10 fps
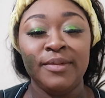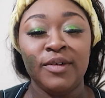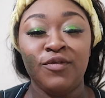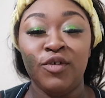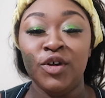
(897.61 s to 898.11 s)

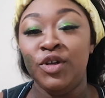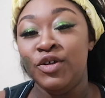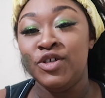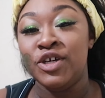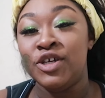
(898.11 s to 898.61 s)
for you
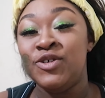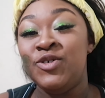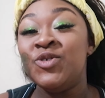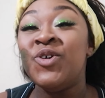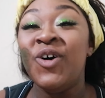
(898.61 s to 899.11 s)
to
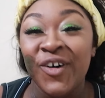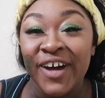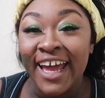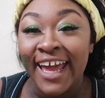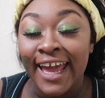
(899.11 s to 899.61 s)

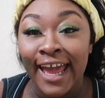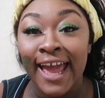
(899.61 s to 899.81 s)
enjoy.